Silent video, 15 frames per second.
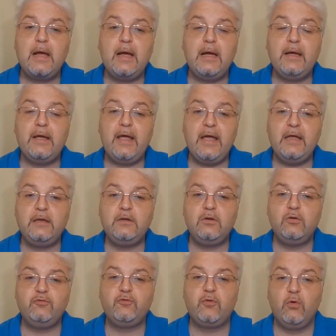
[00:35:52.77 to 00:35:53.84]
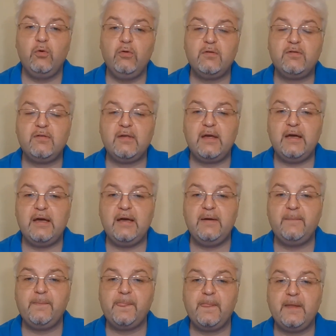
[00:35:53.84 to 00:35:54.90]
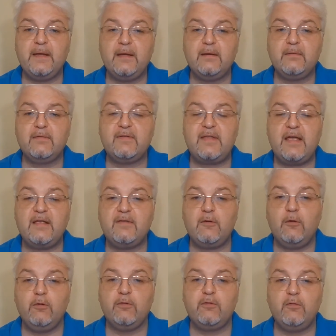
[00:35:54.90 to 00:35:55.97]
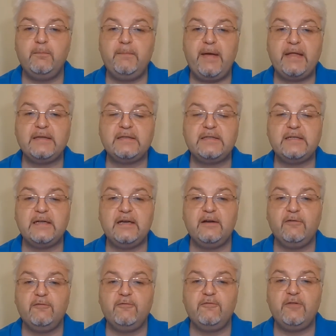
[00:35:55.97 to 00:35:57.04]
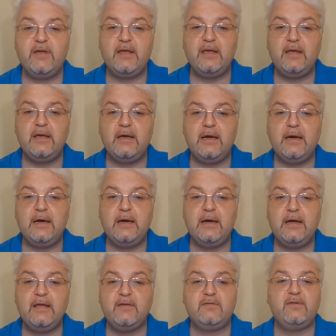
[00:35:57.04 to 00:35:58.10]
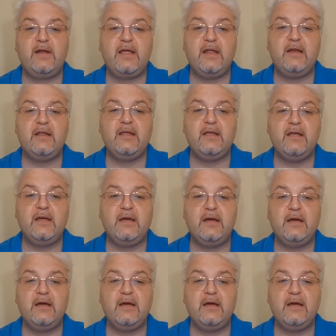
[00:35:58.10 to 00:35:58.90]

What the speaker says: And of course, states also meant of the Israeli